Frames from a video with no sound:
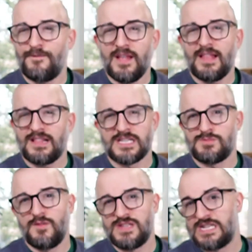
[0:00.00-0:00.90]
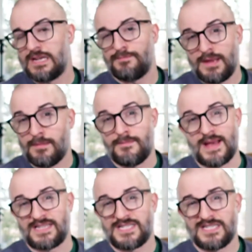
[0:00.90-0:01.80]
feel like this movie's going to be a
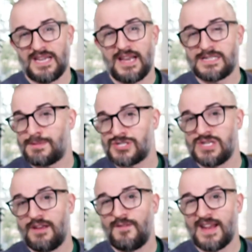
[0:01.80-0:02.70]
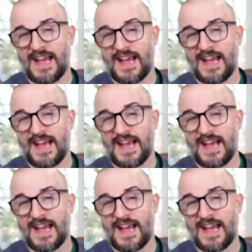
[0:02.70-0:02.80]
mess, especially if it